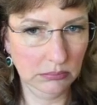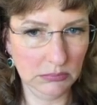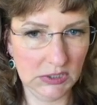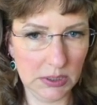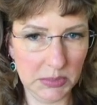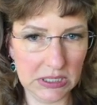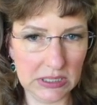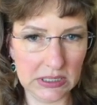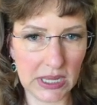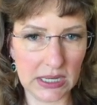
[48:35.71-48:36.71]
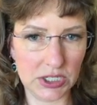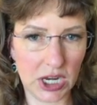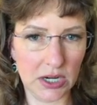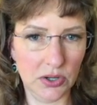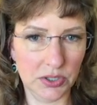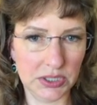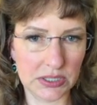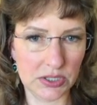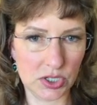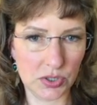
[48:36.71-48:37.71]
Somebody says HK Girl
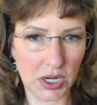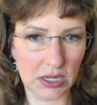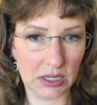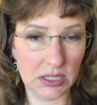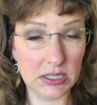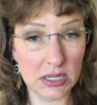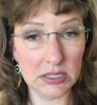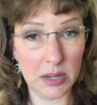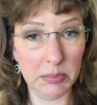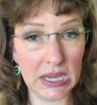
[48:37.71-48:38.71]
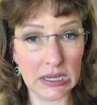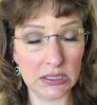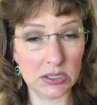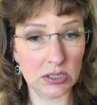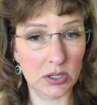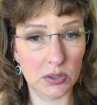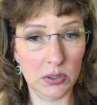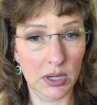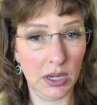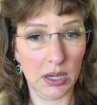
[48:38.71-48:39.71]
doesn't shrink. It does on me. So
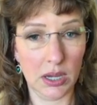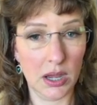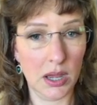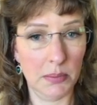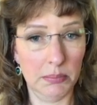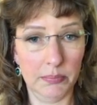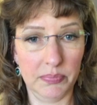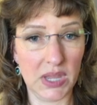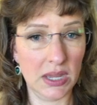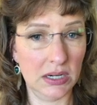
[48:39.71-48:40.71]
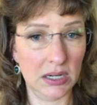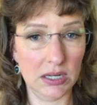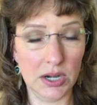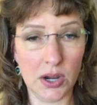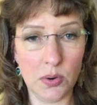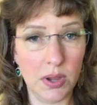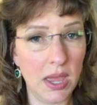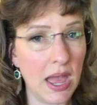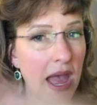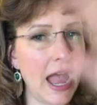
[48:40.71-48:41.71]
and you know,
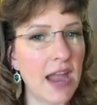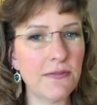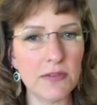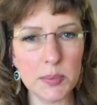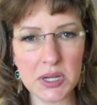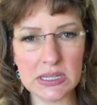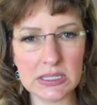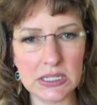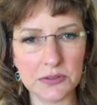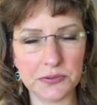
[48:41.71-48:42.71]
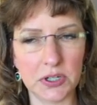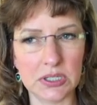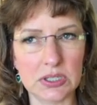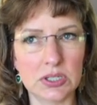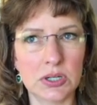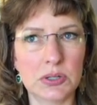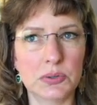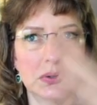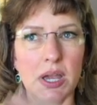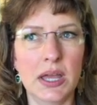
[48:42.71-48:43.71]
everybody's different.
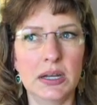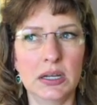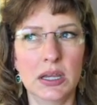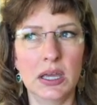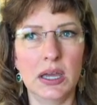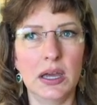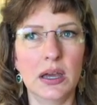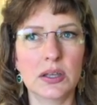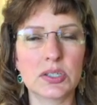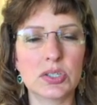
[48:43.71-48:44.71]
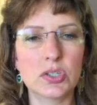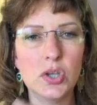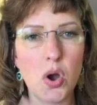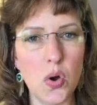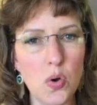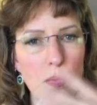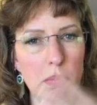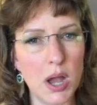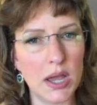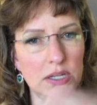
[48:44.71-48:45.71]
So, and so
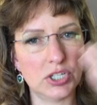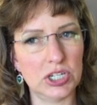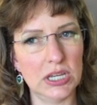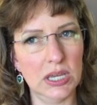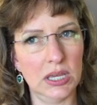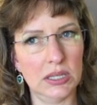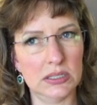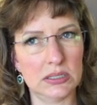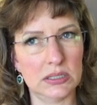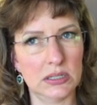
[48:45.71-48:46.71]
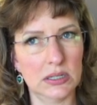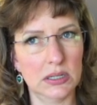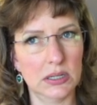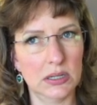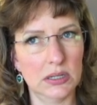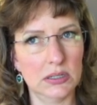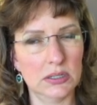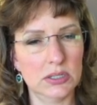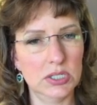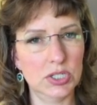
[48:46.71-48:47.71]
much is
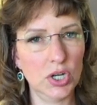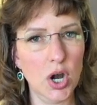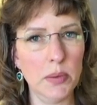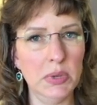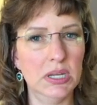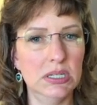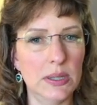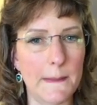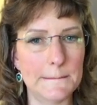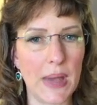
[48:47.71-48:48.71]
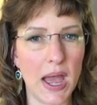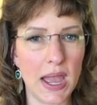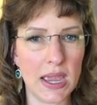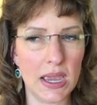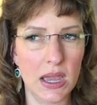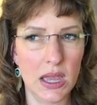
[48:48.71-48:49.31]
determined by